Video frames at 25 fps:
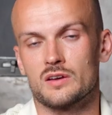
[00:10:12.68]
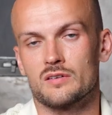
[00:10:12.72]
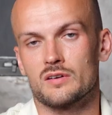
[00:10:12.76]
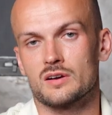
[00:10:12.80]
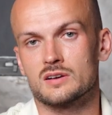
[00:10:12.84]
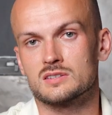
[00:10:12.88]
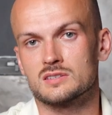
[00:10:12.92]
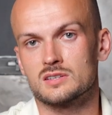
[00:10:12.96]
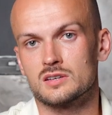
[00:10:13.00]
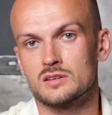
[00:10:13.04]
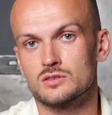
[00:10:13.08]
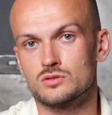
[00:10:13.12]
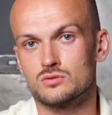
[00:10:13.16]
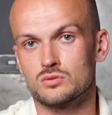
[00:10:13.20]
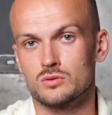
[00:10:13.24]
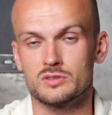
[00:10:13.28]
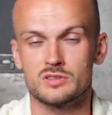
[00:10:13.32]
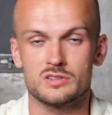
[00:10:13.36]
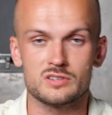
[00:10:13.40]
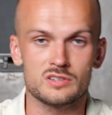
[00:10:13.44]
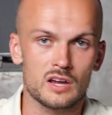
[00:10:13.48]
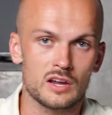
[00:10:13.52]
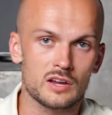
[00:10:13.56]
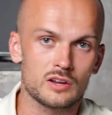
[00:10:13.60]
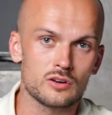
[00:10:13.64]
have access to a
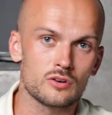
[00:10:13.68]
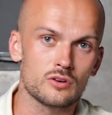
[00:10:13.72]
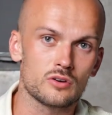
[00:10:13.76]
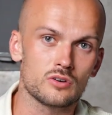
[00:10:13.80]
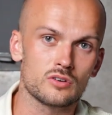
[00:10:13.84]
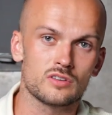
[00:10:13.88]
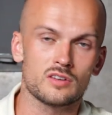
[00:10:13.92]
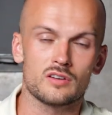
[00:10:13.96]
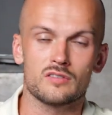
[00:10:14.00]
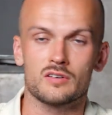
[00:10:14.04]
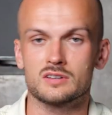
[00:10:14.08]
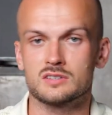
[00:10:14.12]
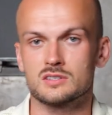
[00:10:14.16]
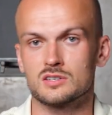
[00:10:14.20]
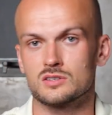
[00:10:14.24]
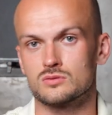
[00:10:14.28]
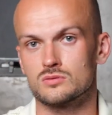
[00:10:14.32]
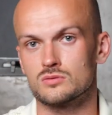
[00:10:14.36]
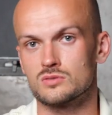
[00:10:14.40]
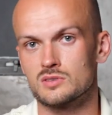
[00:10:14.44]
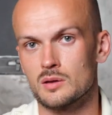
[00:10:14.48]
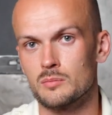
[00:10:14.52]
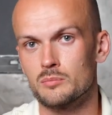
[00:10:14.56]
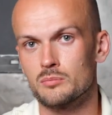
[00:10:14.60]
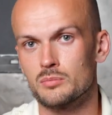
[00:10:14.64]
designer, they have access to
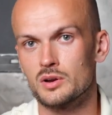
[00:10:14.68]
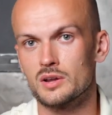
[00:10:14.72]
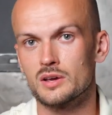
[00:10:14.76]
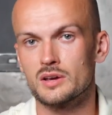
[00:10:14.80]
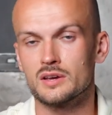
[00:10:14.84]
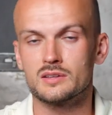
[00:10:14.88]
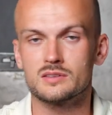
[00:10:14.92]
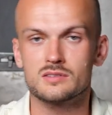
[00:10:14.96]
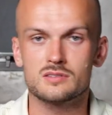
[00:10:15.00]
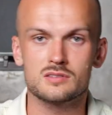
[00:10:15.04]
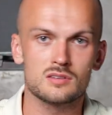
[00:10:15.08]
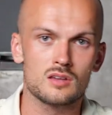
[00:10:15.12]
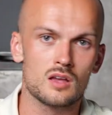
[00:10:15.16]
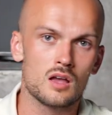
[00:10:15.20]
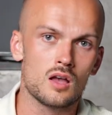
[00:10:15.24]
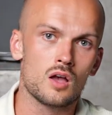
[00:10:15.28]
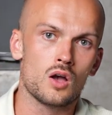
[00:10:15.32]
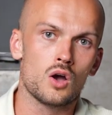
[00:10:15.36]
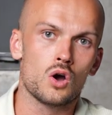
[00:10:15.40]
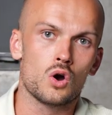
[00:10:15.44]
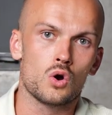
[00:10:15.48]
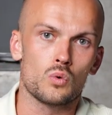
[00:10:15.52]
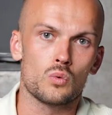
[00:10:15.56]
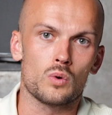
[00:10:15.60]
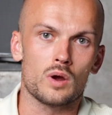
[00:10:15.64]
templates,
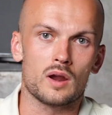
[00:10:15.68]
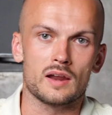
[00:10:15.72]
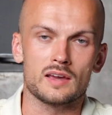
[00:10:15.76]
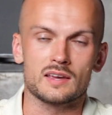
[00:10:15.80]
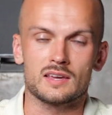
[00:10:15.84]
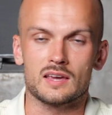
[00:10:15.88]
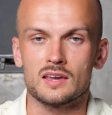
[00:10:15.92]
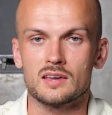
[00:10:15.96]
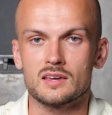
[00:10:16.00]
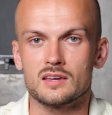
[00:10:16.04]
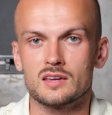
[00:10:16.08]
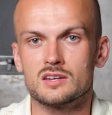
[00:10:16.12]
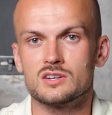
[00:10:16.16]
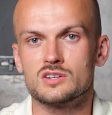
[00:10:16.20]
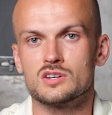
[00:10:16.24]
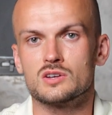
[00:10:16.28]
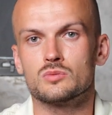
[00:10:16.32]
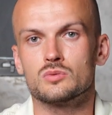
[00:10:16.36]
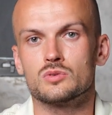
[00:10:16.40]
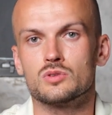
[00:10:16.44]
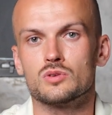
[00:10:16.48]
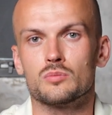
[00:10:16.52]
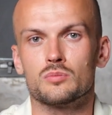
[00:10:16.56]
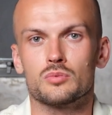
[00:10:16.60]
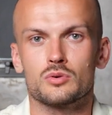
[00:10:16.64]
we're like engaging
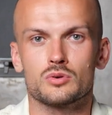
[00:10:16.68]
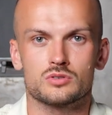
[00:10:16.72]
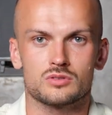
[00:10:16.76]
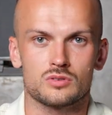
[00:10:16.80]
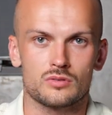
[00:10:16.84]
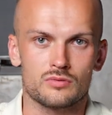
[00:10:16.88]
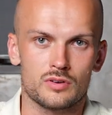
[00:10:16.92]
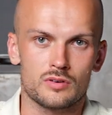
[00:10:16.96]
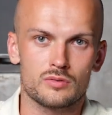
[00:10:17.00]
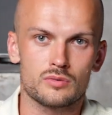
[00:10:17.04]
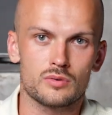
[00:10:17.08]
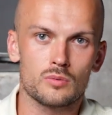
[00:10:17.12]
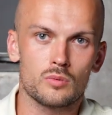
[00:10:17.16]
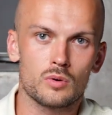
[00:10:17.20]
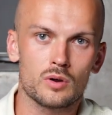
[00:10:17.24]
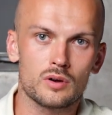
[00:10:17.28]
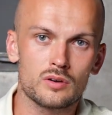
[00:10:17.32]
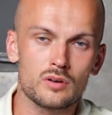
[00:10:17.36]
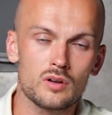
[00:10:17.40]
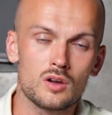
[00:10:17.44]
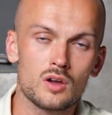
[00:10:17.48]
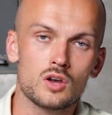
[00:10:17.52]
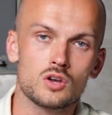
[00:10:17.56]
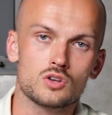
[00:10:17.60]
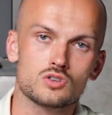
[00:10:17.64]
with the post of
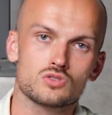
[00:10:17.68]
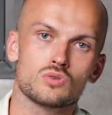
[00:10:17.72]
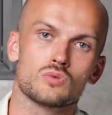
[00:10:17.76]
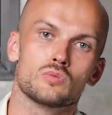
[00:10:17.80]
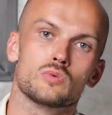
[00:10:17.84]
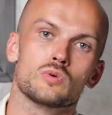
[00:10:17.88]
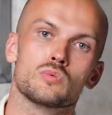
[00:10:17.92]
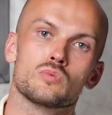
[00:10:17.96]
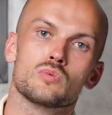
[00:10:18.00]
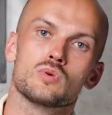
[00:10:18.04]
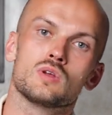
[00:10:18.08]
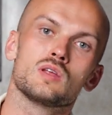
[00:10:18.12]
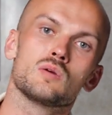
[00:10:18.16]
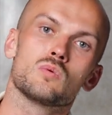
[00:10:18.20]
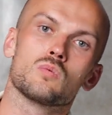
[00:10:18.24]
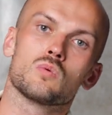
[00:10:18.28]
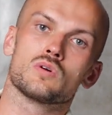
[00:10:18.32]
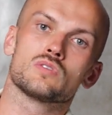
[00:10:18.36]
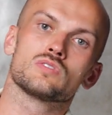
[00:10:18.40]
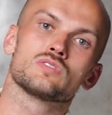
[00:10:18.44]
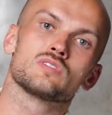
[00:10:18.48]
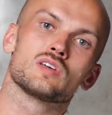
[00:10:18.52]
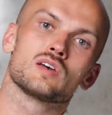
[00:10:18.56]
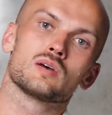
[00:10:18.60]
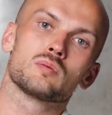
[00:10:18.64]
everyone. So we really
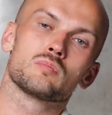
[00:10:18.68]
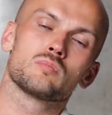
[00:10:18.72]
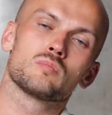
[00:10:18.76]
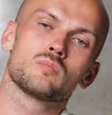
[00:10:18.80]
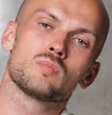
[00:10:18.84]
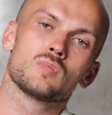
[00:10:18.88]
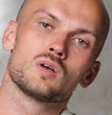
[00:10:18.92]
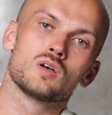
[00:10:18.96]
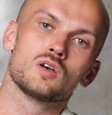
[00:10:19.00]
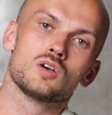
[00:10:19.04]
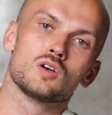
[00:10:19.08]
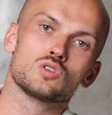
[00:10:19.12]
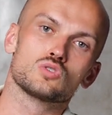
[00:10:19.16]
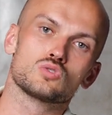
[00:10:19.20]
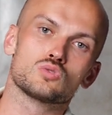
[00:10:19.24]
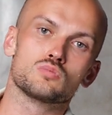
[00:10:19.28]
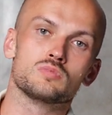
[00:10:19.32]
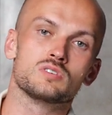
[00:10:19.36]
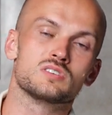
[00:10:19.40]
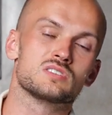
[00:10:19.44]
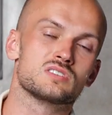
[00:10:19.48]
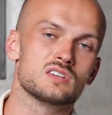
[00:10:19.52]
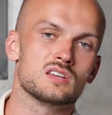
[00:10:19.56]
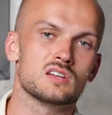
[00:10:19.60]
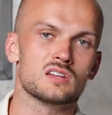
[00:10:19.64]
want them to be
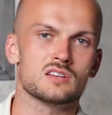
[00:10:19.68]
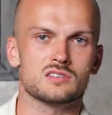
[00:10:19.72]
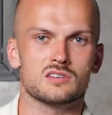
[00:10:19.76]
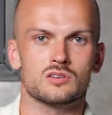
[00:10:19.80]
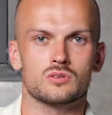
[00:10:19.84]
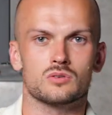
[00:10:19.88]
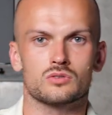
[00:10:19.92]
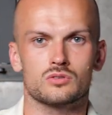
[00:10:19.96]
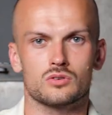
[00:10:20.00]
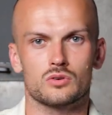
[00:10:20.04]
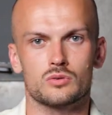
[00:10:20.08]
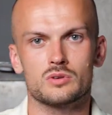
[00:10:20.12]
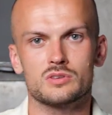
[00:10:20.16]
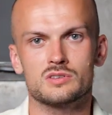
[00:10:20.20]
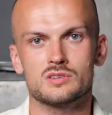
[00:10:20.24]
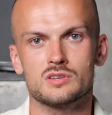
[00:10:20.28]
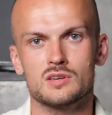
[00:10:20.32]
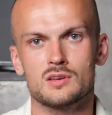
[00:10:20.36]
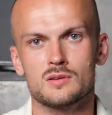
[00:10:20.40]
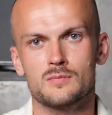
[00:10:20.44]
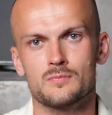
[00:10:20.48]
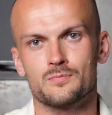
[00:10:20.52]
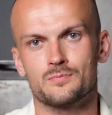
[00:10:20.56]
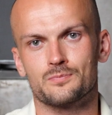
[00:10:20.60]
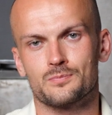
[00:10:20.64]
seen as an
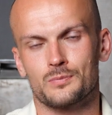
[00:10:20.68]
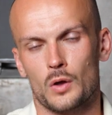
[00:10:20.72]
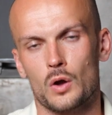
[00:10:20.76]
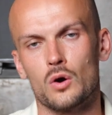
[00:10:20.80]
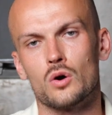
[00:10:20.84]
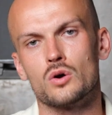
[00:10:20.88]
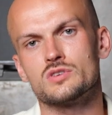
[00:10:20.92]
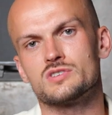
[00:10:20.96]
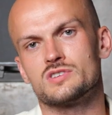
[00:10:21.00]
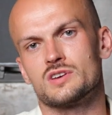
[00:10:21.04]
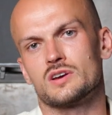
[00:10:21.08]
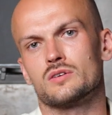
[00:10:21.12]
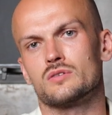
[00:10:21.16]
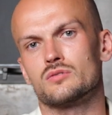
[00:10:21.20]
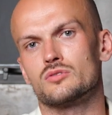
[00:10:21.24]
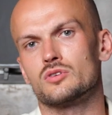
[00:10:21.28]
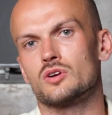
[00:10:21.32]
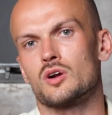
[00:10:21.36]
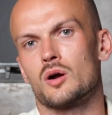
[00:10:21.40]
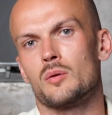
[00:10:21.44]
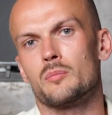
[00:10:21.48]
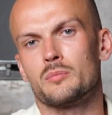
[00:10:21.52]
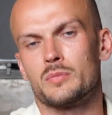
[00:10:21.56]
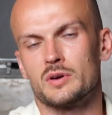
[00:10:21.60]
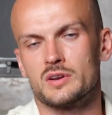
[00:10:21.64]
authority outside of the
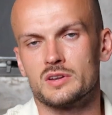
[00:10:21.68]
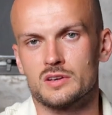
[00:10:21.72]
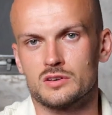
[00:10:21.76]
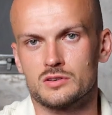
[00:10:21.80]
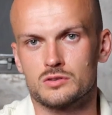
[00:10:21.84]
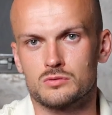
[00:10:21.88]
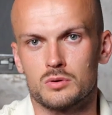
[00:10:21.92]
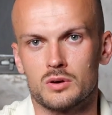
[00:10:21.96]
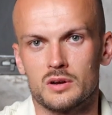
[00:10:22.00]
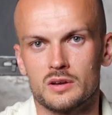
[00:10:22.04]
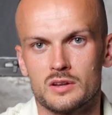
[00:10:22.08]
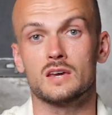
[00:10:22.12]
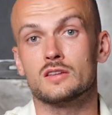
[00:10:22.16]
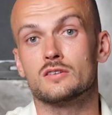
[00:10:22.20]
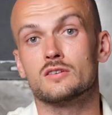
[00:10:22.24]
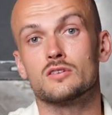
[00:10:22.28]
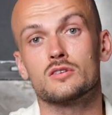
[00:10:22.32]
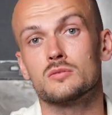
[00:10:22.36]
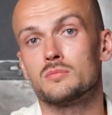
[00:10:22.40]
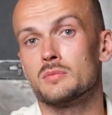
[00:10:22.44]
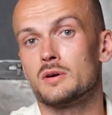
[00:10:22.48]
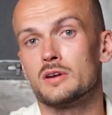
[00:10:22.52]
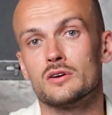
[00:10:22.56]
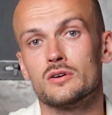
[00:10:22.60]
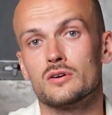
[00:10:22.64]
company as well. It
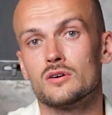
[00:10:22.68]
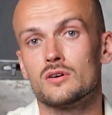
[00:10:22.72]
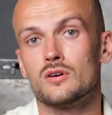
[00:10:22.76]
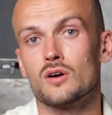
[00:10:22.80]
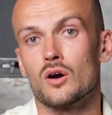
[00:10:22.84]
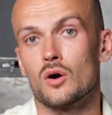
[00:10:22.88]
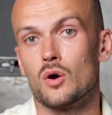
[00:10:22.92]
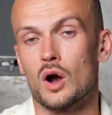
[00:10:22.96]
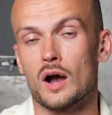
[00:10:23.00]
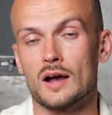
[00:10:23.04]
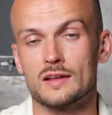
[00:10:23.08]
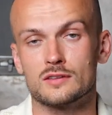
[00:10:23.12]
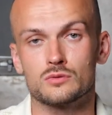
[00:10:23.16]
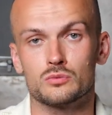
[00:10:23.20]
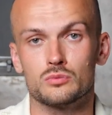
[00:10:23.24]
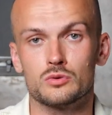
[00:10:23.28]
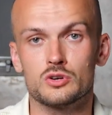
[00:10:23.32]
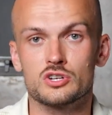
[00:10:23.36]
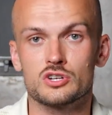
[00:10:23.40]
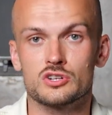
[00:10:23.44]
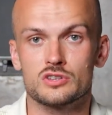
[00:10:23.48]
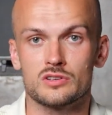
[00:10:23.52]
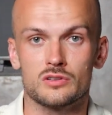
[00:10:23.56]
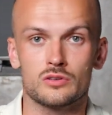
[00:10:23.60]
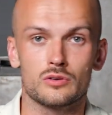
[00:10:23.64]
doesn't matter at
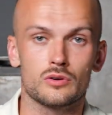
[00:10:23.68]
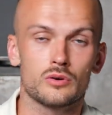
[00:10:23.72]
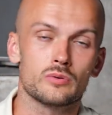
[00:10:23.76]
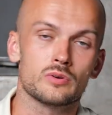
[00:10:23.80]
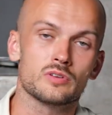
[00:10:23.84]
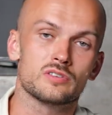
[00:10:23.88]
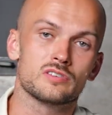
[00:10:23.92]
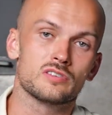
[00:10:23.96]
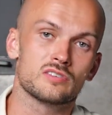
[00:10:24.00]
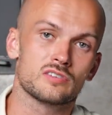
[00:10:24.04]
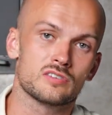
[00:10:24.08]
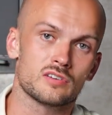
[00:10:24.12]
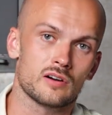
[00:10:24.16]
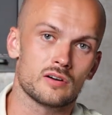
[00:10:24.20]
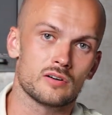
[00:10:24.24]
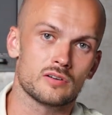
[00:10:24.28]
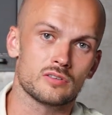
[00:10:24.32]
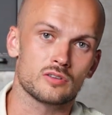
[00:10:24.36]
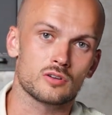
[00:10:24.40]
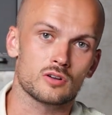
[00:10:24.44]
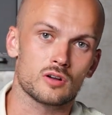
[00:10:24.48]
which seniority they are in the